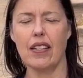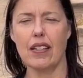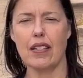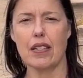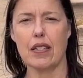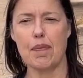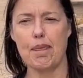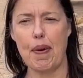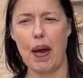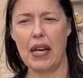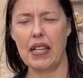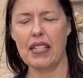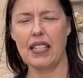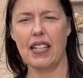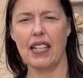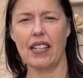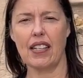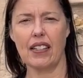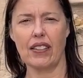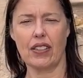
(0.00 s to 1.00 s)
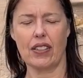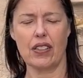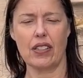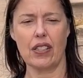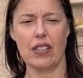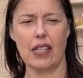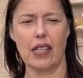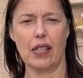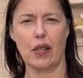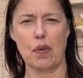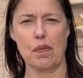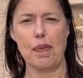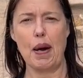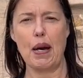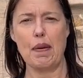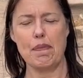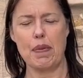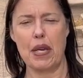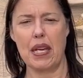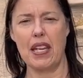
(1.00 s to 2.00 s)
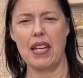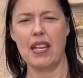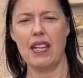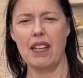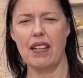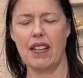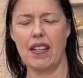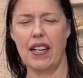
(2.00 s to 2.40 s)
depending on the dog or puppy